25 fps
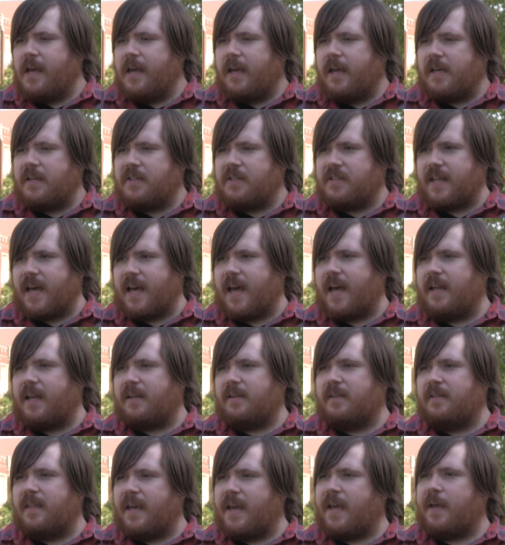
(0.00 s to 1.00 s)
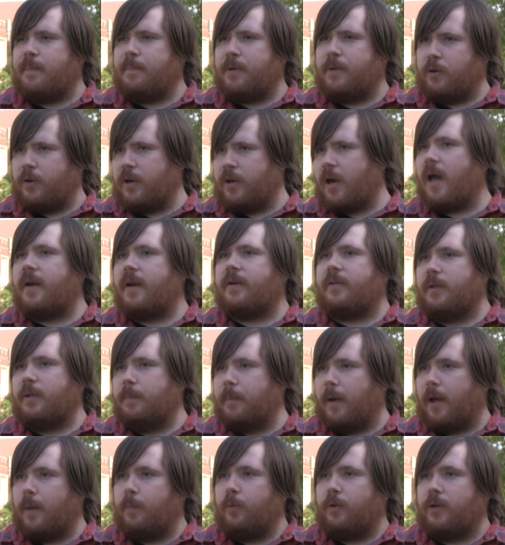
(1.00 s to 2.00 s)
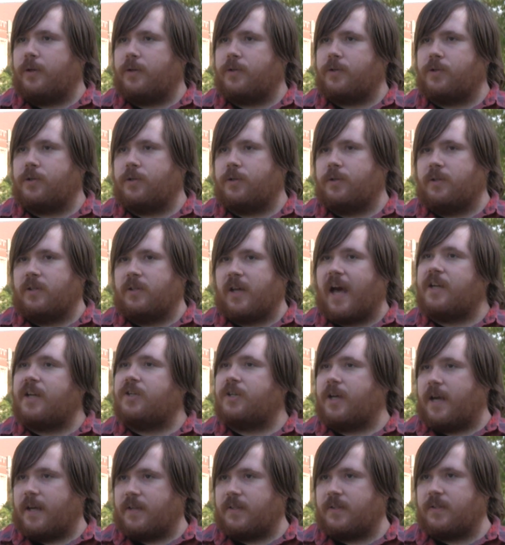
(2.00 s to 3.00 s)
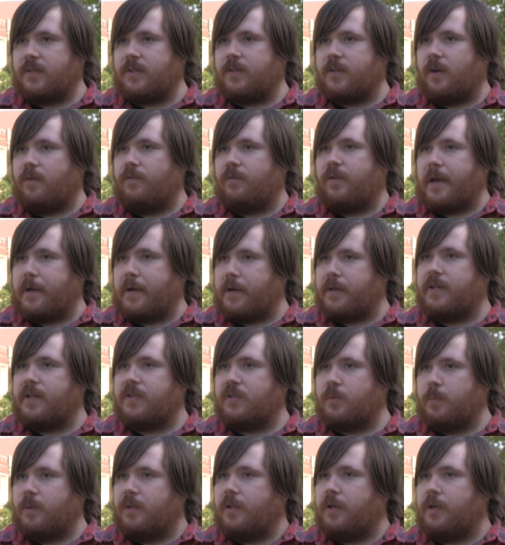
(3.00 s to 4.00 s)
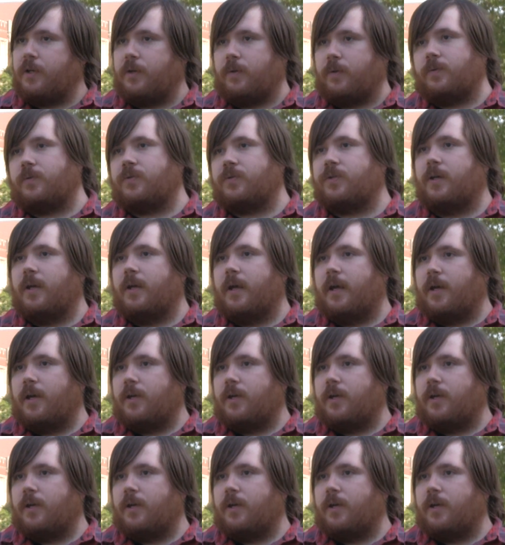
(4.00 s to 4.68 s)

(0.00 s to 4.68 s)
is that they periodically publish digests of anarchism in the news.